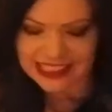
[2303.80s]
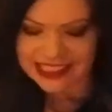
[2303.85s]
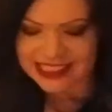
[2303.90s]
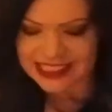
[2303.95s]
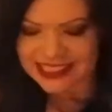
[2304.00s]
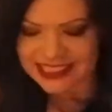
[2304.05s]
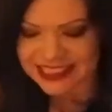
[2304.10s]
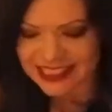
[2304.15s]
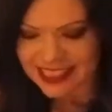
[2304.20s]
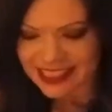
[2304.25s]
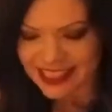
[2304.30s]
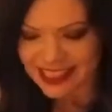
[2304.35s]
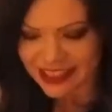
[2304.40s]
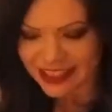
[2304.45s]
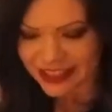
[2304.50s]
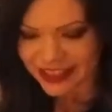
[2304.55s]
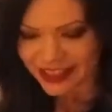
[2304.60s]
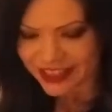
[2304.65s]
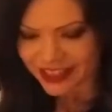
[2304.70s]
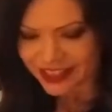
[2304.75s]
See you
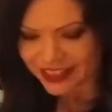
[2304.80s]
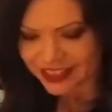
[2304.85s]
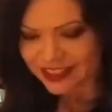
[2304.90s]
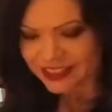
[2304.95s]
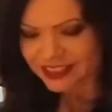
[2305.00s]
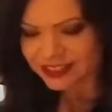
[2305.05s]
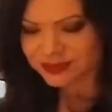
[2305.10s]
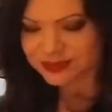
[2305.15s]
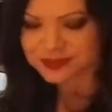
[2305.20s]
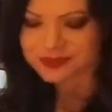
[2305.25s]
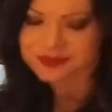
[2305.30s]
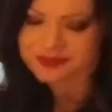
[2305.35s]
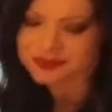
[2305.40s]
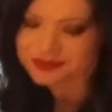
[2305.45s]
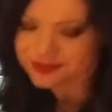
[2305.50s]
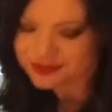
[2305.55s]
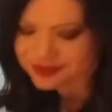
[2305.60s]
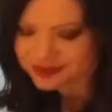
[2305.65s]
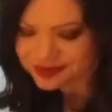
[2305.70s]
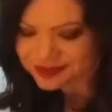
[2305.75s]
later.
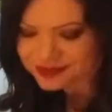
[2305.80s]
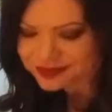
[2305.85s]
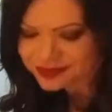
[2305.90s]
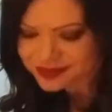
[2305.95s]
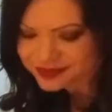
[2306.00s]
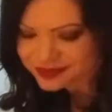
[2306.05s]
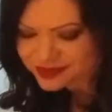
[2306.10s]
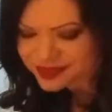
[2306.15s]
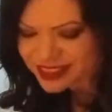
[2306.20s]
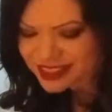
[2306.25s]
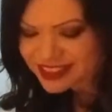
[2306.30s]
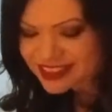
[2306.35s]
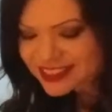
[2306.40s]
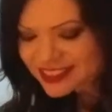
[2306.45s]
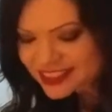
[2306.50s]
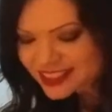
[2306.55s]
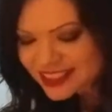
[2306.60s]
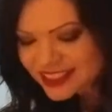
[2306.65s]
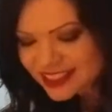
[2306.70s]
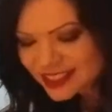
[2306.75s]
This
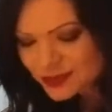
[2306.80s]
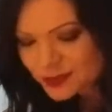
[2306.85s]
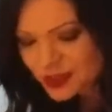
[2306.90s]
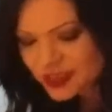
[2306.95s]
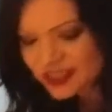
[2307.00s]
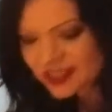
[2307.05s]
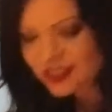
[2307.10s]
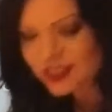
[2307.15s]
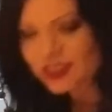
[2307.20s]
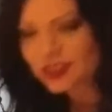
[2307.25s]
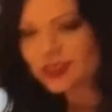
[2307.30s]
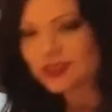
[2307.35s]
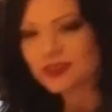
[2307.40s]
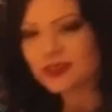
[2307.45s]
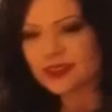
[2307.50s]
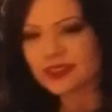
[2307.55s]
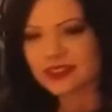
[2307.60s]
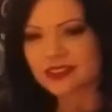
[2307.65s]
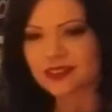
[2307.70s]
is What's the News?